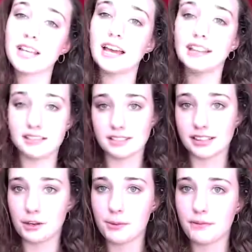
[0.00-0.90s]
at least a
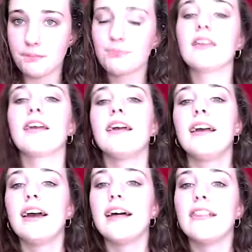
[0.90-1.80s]
little bit.
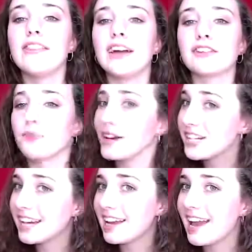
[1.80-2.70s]
Thanks for
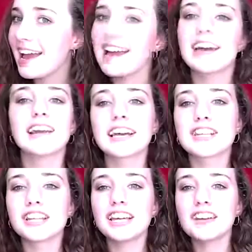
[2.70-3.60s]
watching, and I'll catch
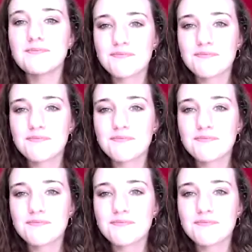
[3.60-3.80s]
you later.